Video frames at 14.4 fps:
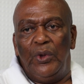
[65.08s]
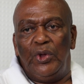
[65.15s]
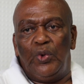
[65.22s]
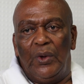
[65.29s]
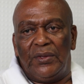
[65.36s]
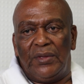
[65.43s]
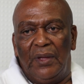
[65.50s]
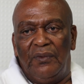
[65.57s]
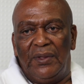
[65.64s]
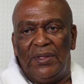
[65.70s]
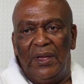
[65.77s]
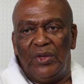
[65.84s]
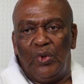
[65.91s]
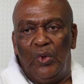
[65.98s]
which was
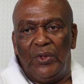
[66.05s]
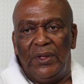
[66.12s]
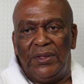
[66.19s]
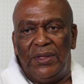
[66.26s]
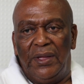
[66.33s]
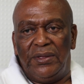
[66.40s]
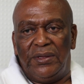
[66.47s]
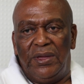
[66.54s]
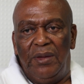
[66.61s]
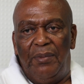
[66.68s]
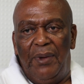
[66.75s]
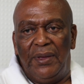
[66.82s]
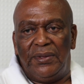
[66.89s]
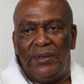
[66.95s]
advertised on the
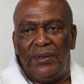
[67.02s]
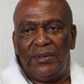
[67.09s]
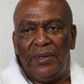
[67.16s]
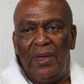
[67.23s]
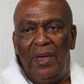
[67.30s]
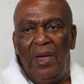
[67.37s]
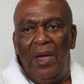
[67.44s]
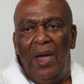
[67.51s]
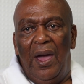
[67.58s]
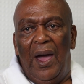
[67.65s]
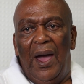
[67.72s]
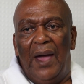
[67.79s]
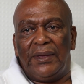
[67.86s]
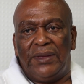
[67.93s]
10-key basis
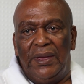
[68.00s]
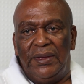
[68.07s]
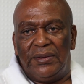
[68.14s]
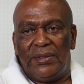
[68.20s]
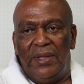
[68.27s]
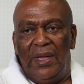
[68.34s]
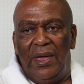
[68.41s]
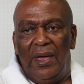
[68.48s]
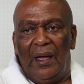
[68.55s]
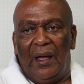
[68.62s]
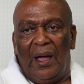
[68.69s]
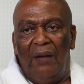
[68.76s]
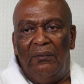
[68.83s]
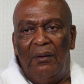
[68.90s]
against
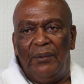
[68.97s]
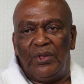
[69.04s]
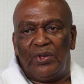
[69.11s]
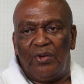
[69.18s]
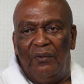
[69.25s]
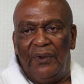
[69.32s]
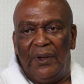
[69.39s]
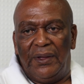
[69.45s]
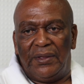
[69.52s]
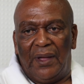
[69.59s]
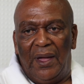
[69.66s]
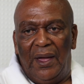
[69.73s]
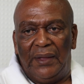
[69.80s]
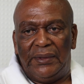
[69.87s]
the government sovereign